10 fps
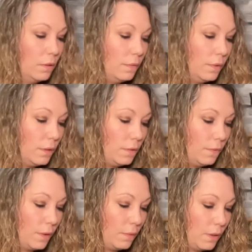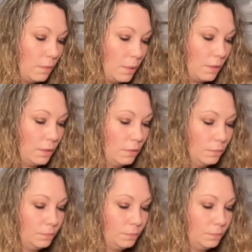feel like you found out about it.